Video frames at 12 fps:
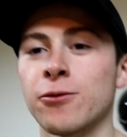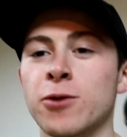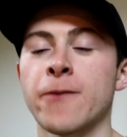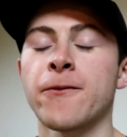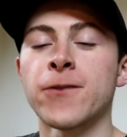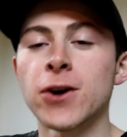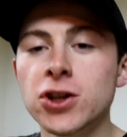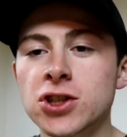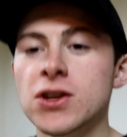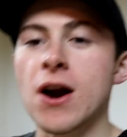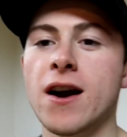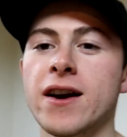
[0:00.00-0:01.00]
When it
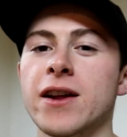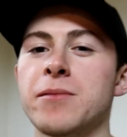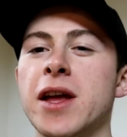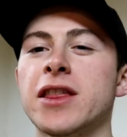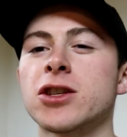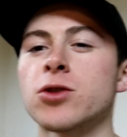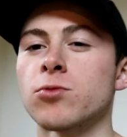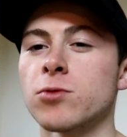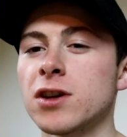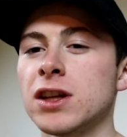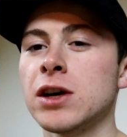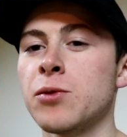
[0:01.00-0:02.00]
first started, it made this
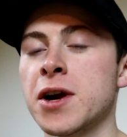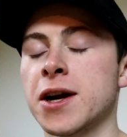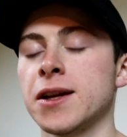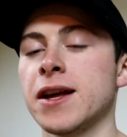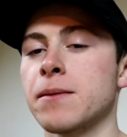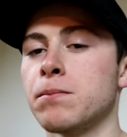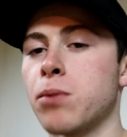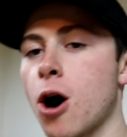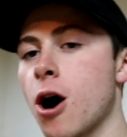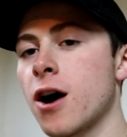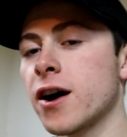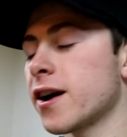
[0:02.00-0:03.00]
really weird like
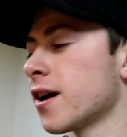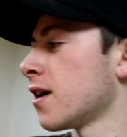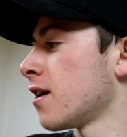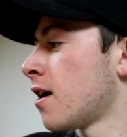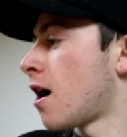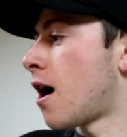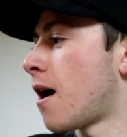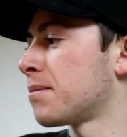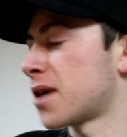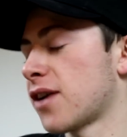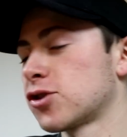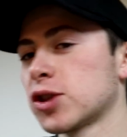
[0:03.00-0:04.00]
bog,
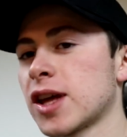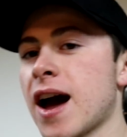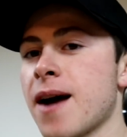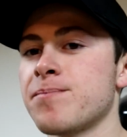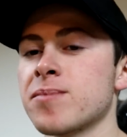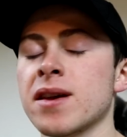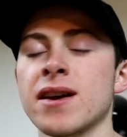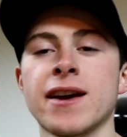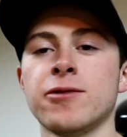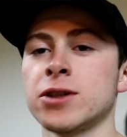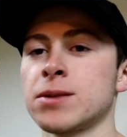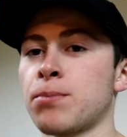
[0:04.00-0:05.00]
but after that,
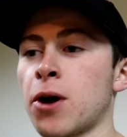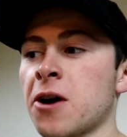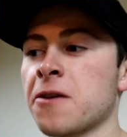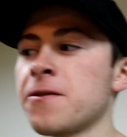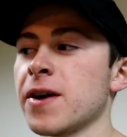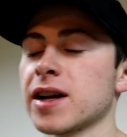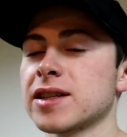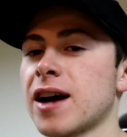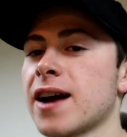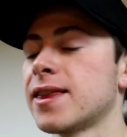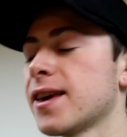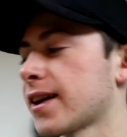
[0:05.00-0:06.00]
it was perfect.
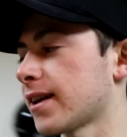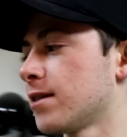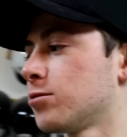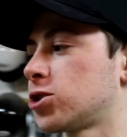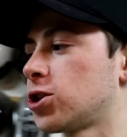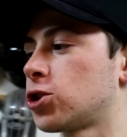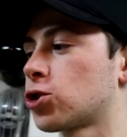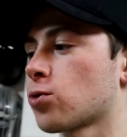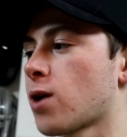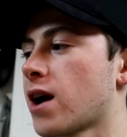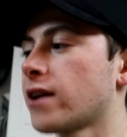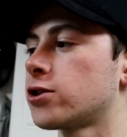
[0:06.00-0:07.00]
I think it was just
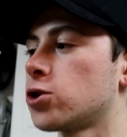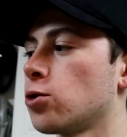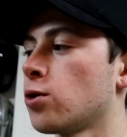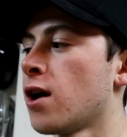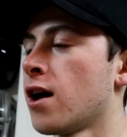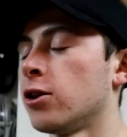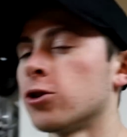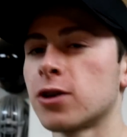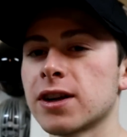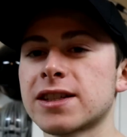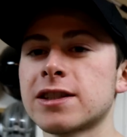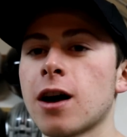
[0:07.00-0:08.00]
trying to
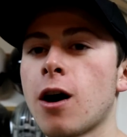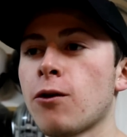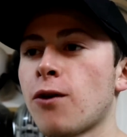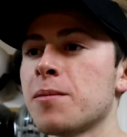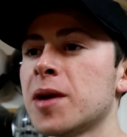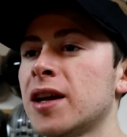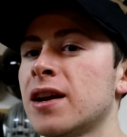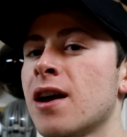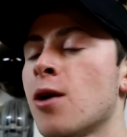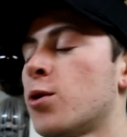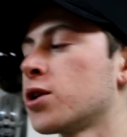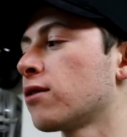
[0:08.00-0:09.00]
learn itself. I mean,
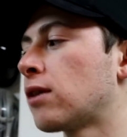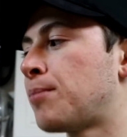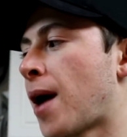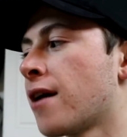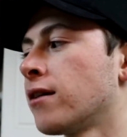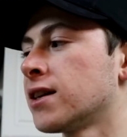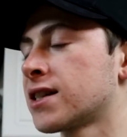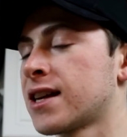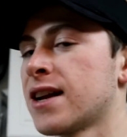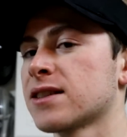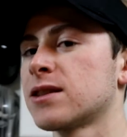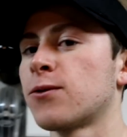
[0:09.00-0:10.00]
when you have the battery
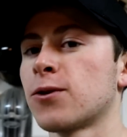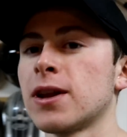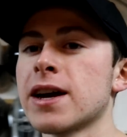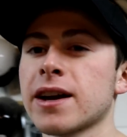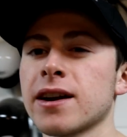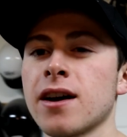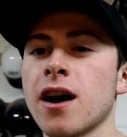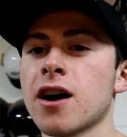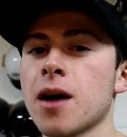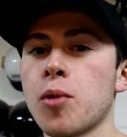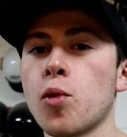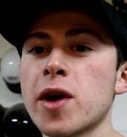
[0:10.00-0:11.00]
disconnected for like a
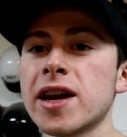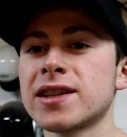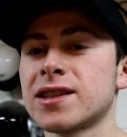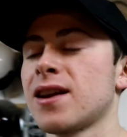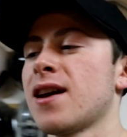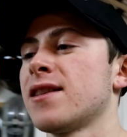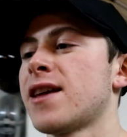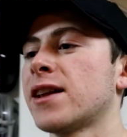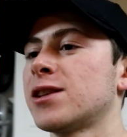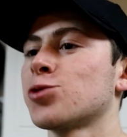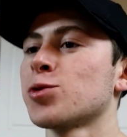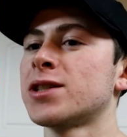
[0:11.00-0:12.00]
couple weeks,
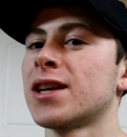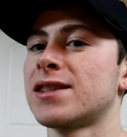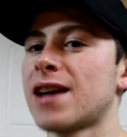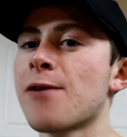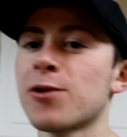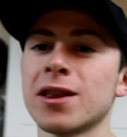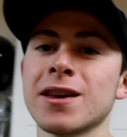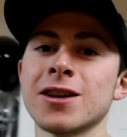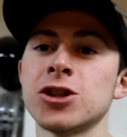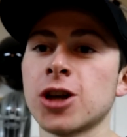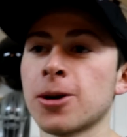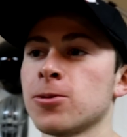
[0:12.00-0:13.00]
that just resets everything
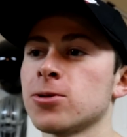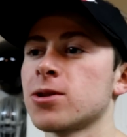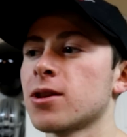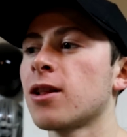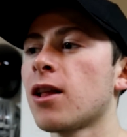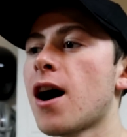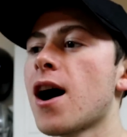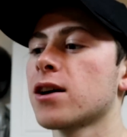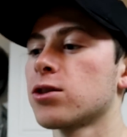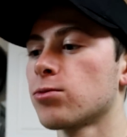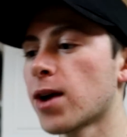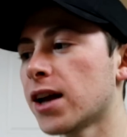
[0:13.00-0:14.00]
in general. So the
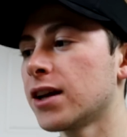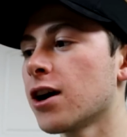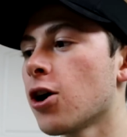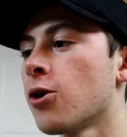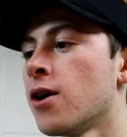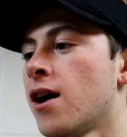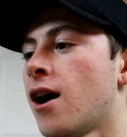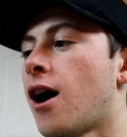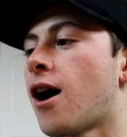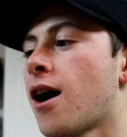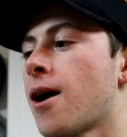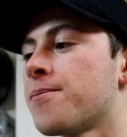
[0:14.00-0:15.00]
clock, the radio,
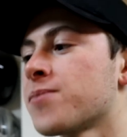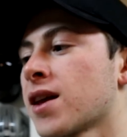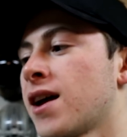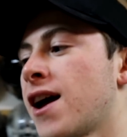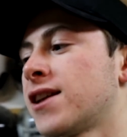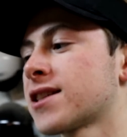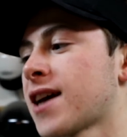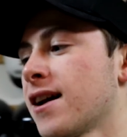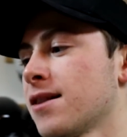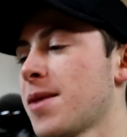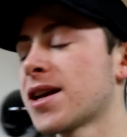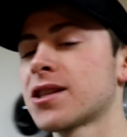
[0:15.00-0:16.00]
it just
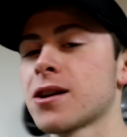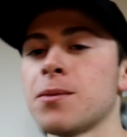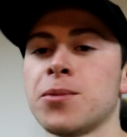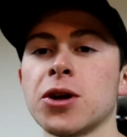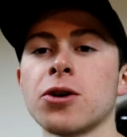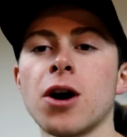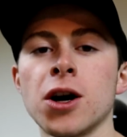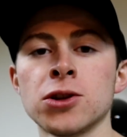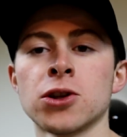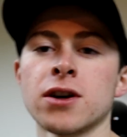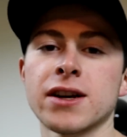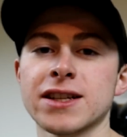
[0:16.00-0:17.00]
kind of makes the computer
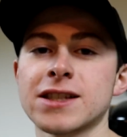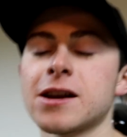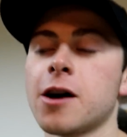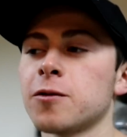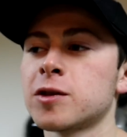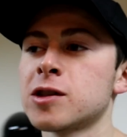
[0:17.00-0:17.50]
unlearn itself.